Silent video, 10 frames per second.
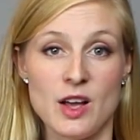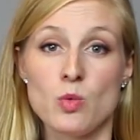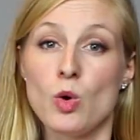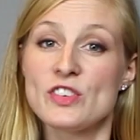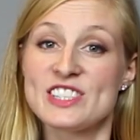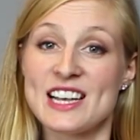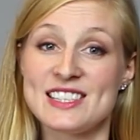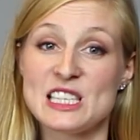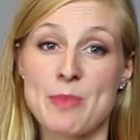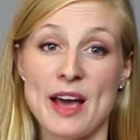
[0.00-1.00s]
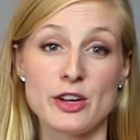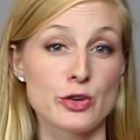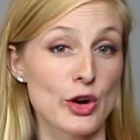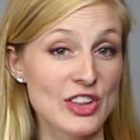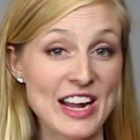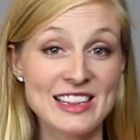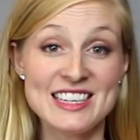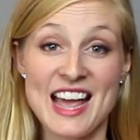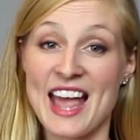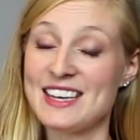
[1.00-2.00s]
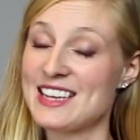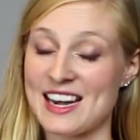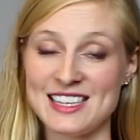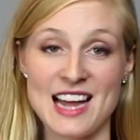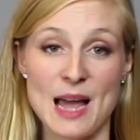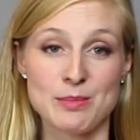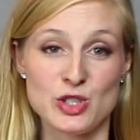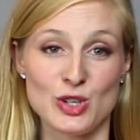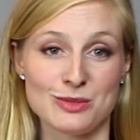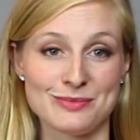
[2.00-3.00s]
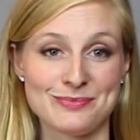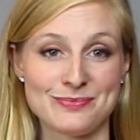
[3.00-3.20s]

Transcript: Woolf says these battles are unlikely to end anytime soon.